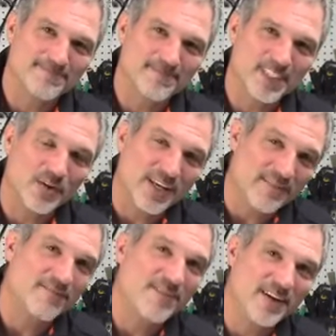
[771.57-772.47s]

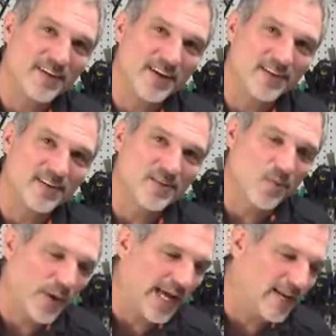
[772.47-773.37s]
inferior. There's a
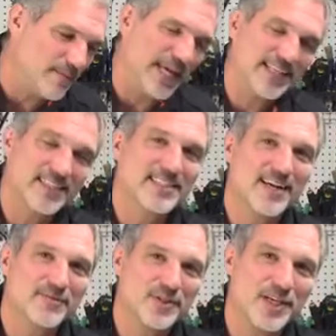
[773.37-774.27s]
way to make the
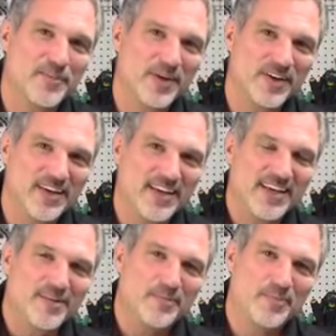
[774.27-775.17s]
stuff cheaper,
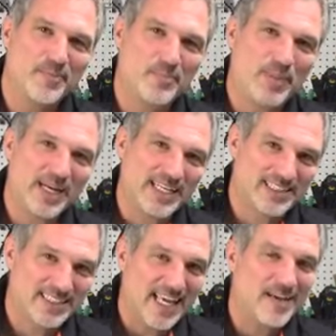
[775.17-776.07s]
but
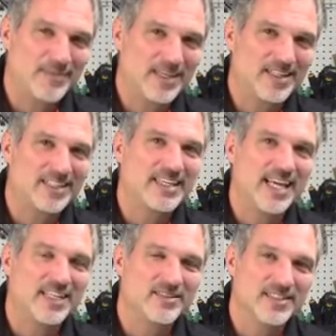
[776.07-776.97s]
it's chemically
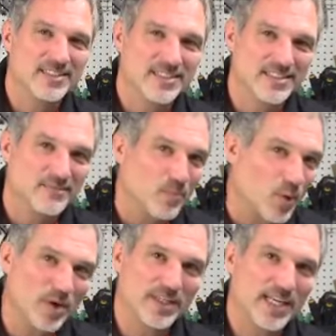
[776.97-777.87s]
dangerous. It's
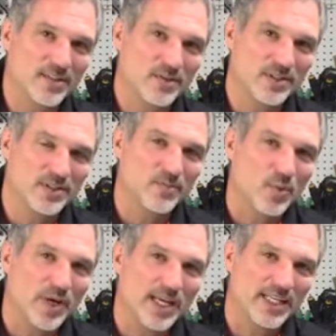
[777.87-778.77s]
more dangerous to
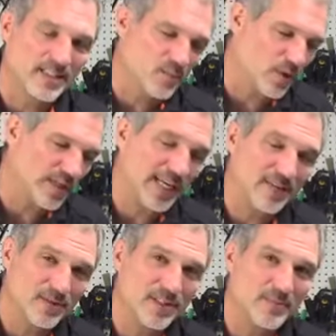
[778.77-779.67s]
breathe. It's more
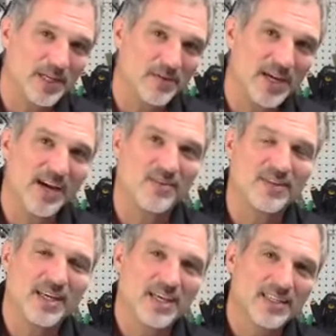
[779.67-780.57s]
dangerous to be
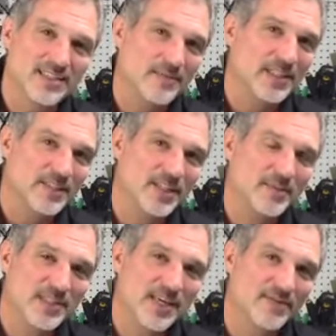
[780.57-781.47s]
around. Some of the
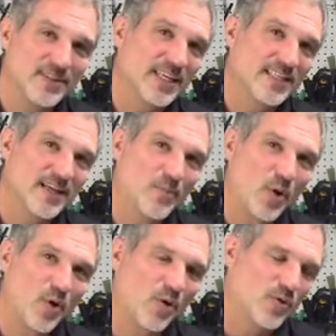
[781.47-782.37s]
cheap stuff stinks up a
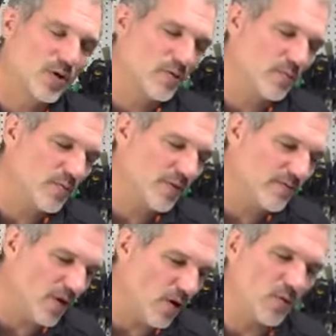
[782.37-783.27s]
whole room.
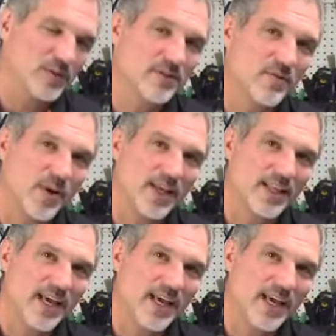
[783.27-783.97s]
We've always avoided